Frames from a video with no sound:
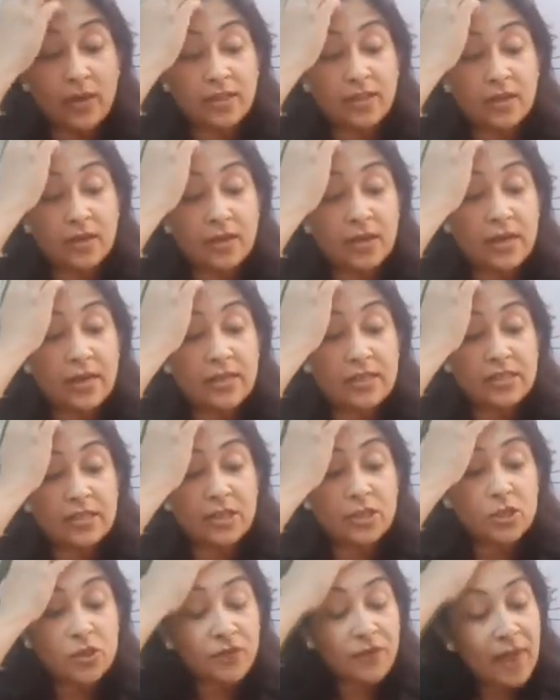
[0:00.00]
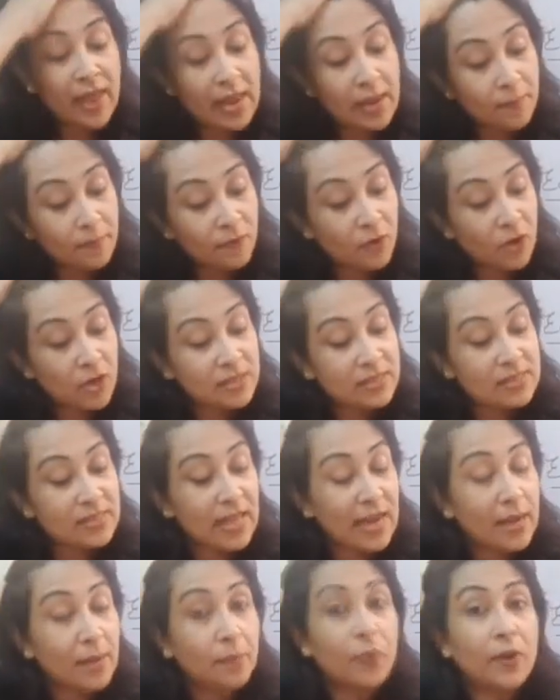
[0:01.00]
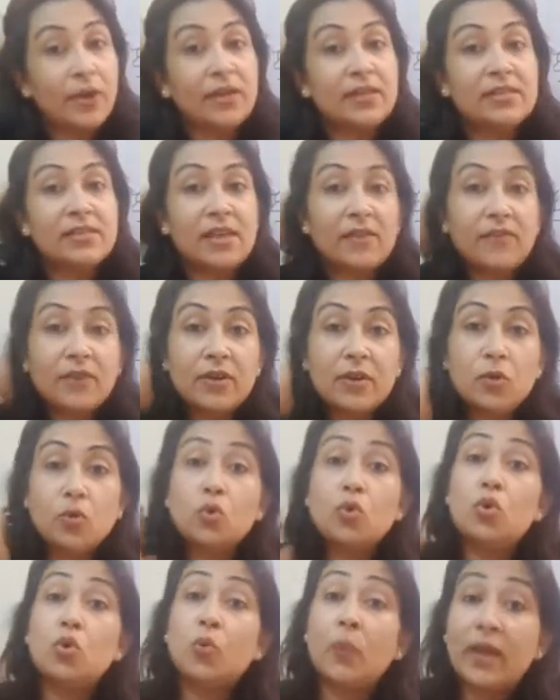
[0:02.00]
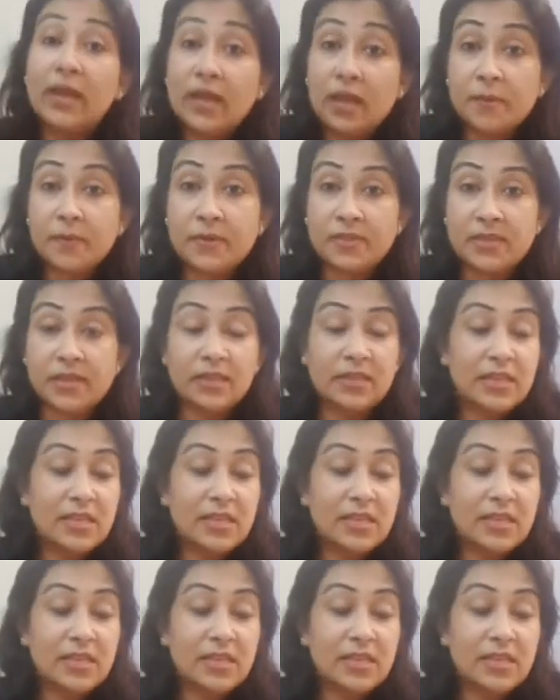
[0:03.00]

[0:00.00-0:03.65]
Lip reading: the incidence of HELP was 9.7 to 20%.